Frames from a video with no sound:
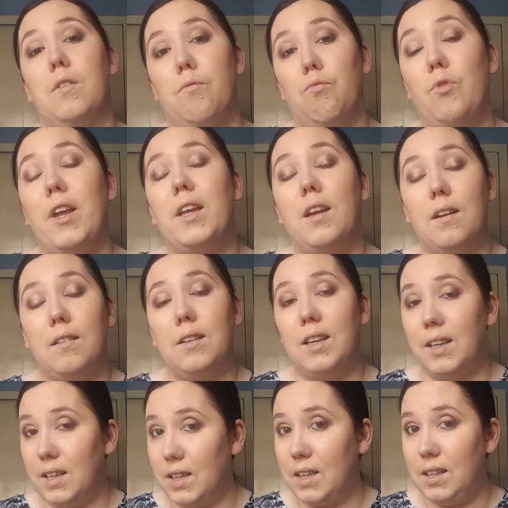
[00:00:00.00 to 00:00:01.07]

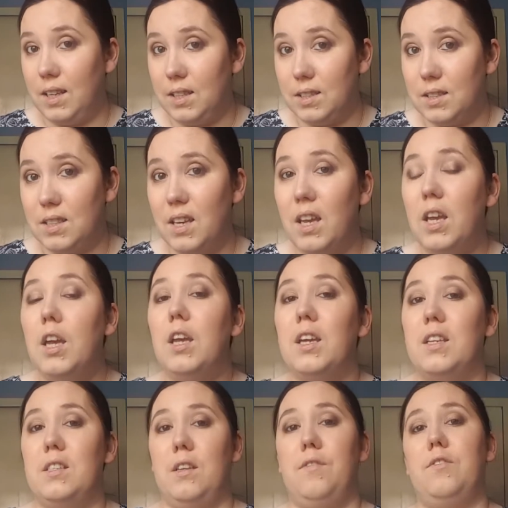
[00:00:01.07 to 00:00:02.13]
regularly cleaned,
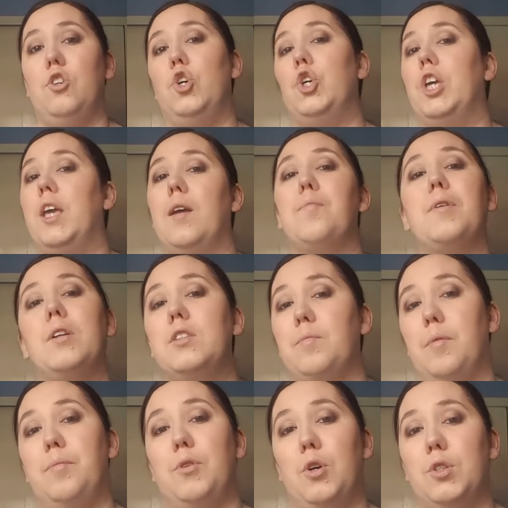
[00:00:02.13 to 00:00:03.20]
because if not you get a build up
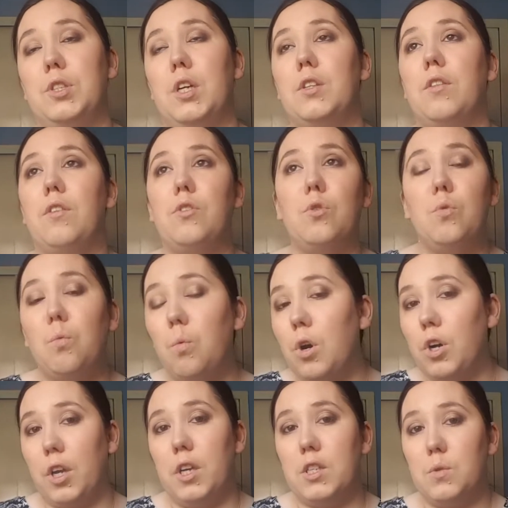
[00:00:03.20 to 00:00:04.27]
of product, they don't
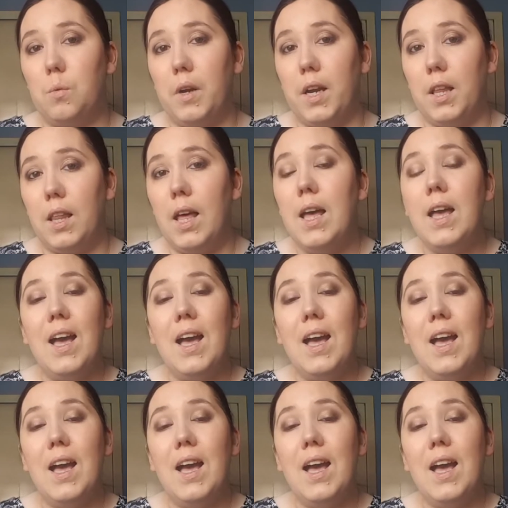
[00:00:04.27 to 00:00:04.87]
work as well,